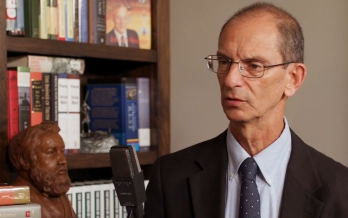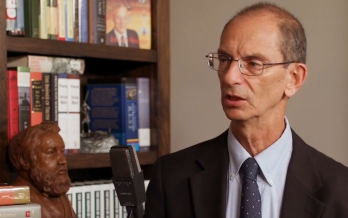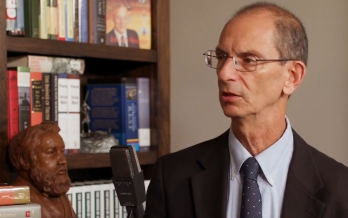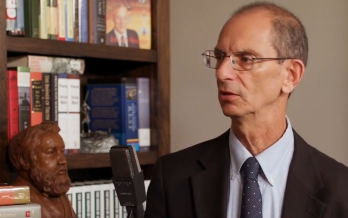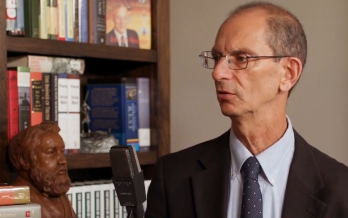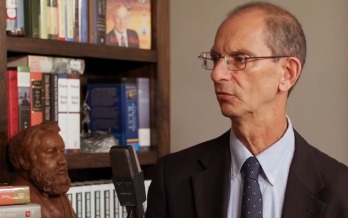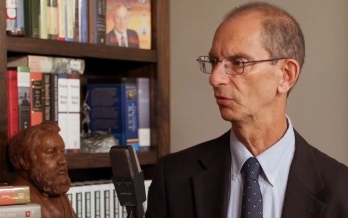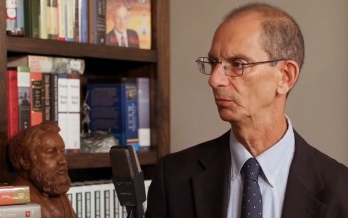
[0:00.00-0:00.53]

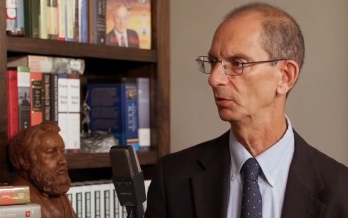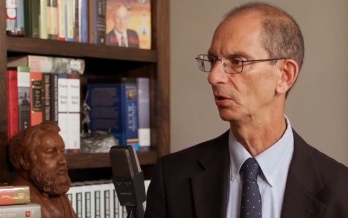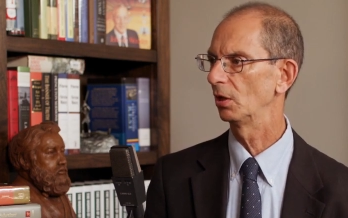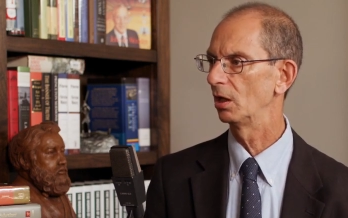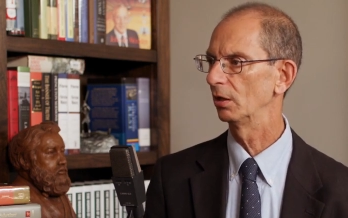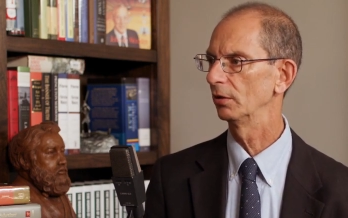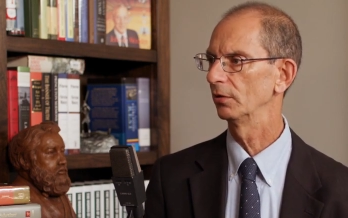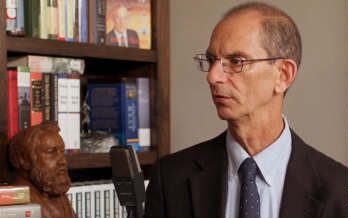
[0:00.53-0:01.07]
Speaker 1: things from your
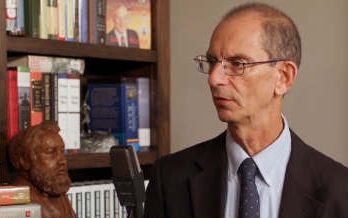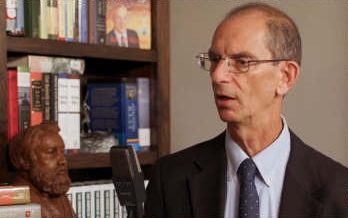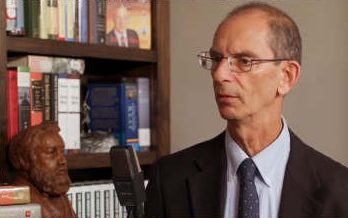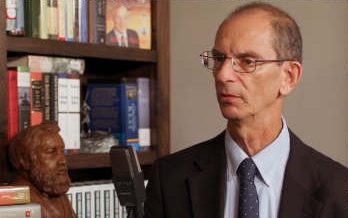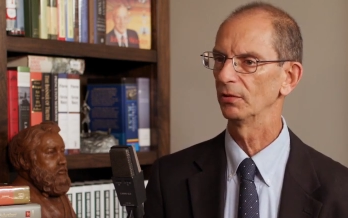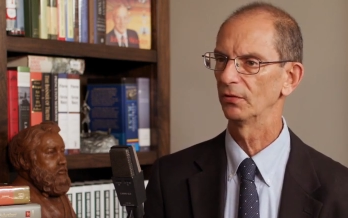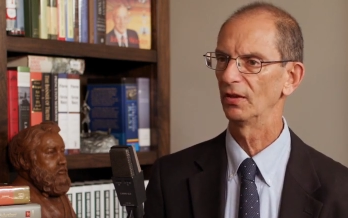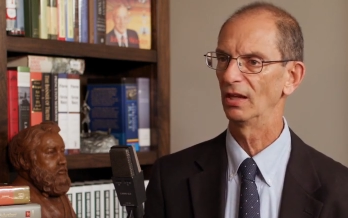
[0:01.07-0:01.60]
law, the
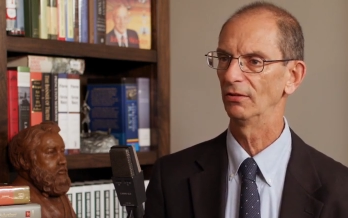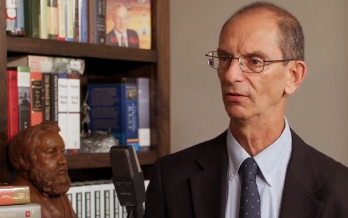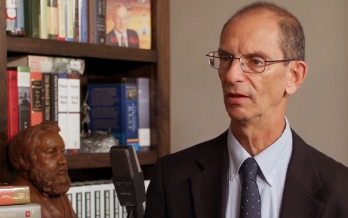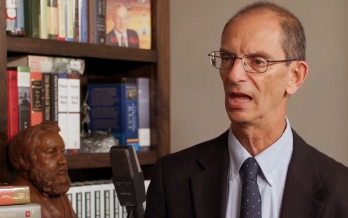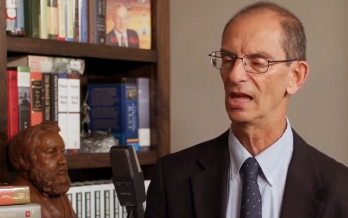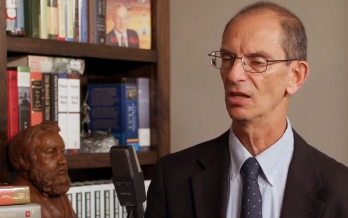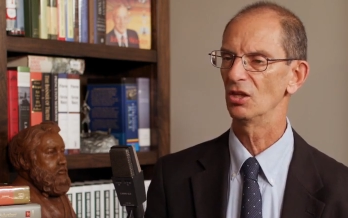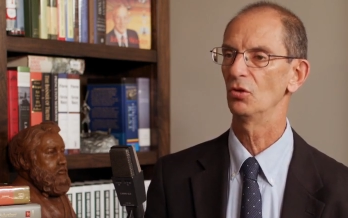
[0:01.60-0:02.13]
psalmist says,
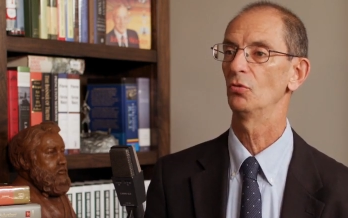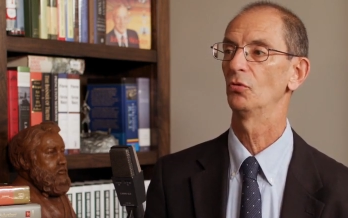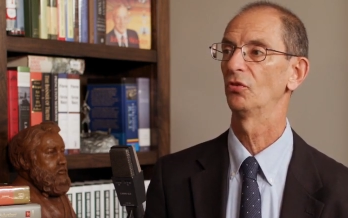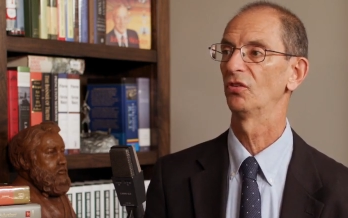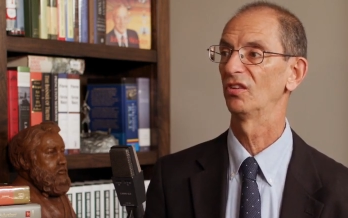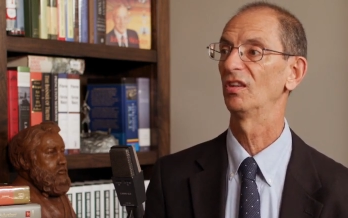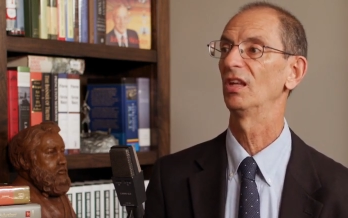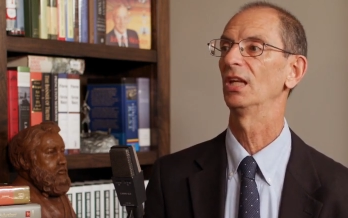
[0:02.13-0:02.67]
and you
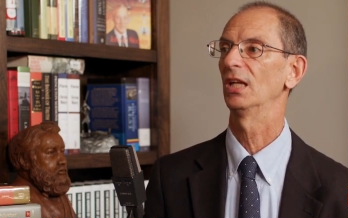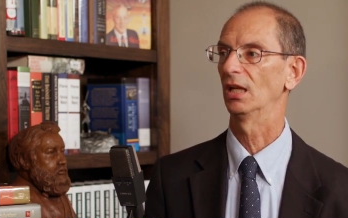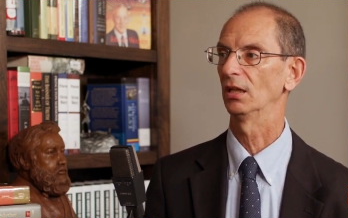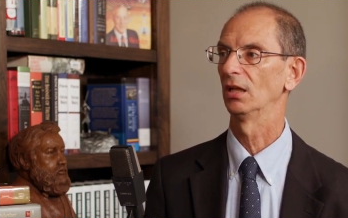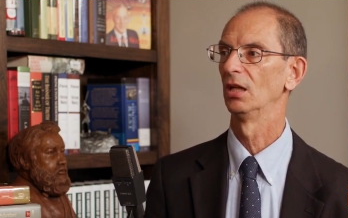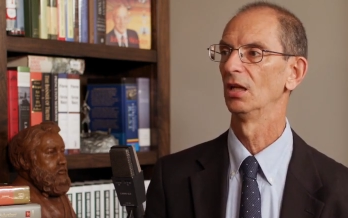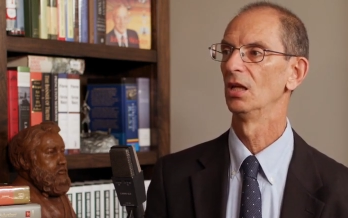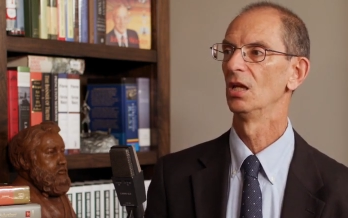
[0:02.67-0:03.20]
see
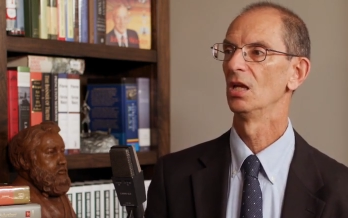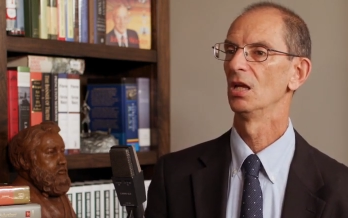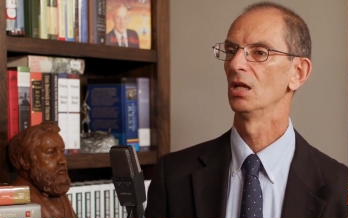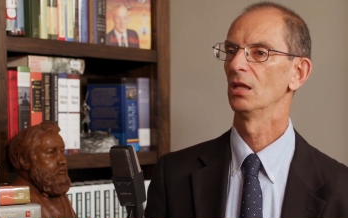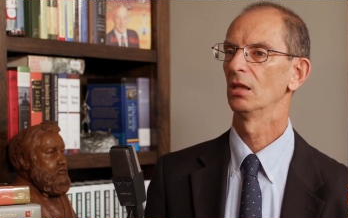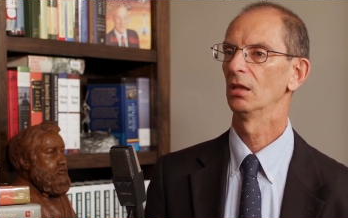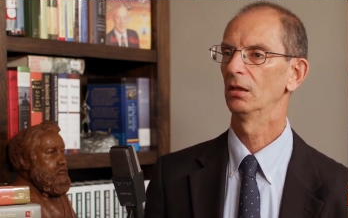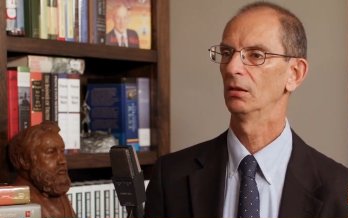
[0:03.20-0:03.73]
it.
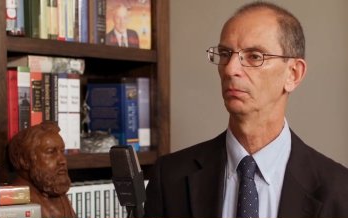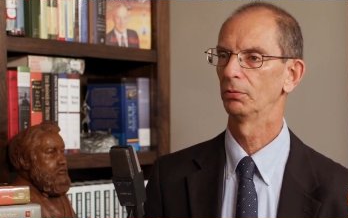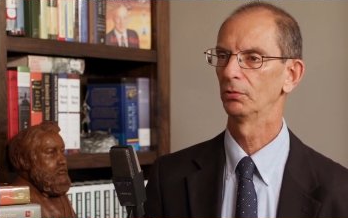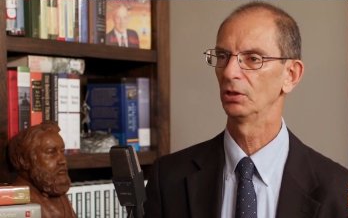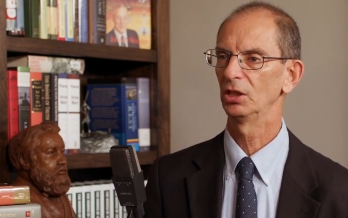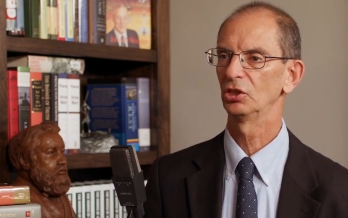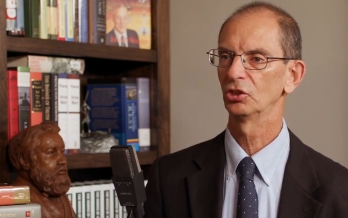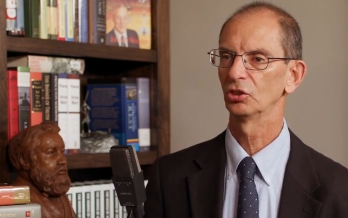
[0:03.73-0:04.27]
The
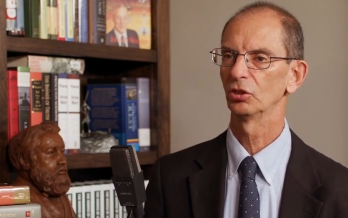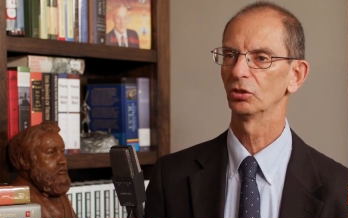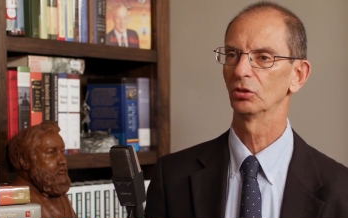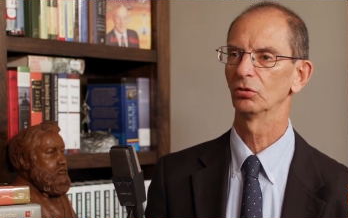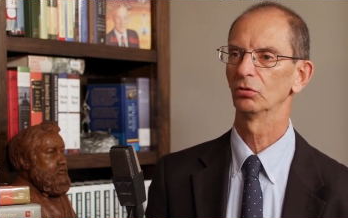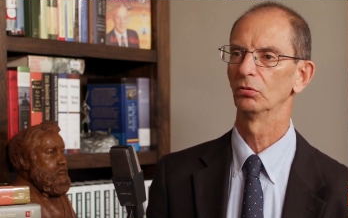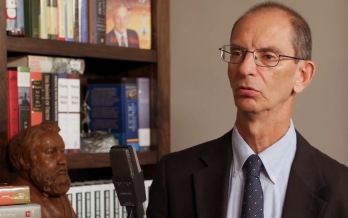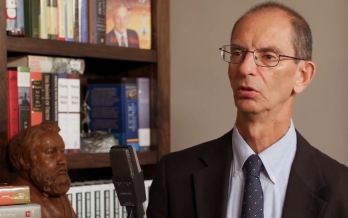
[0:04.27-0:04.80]

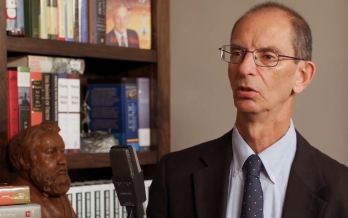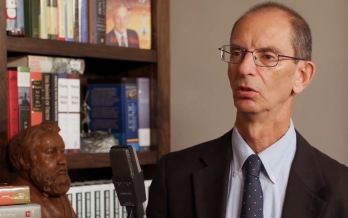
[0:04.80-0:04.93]
preacher,